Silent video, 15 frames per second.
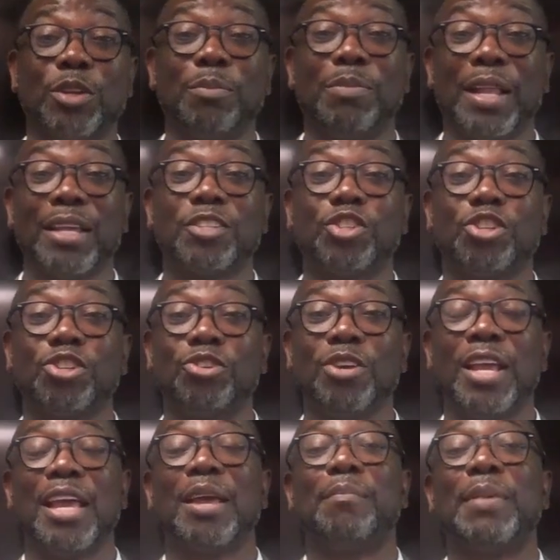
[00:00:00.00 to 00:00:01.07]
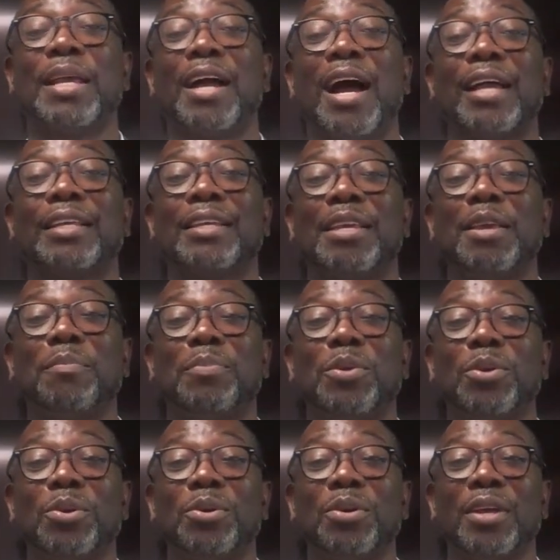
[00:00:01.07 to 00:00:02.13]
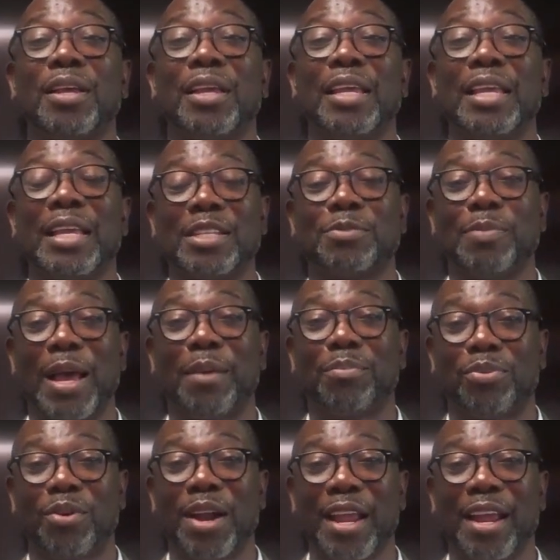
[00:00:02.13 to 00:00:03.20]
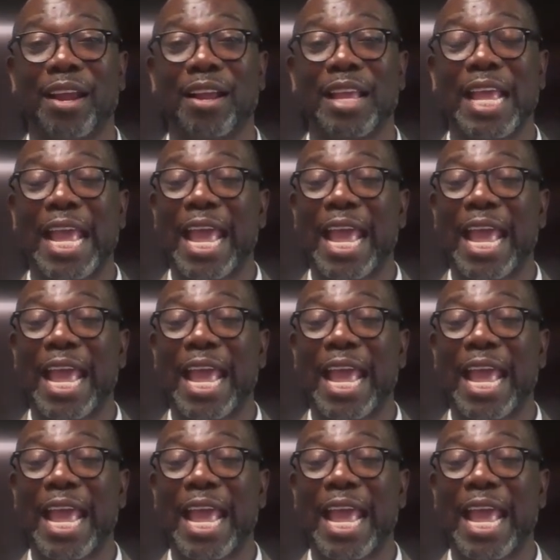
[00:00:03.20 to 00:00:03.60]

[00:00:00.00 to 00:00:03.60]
bless you. May God keep you is my prayer.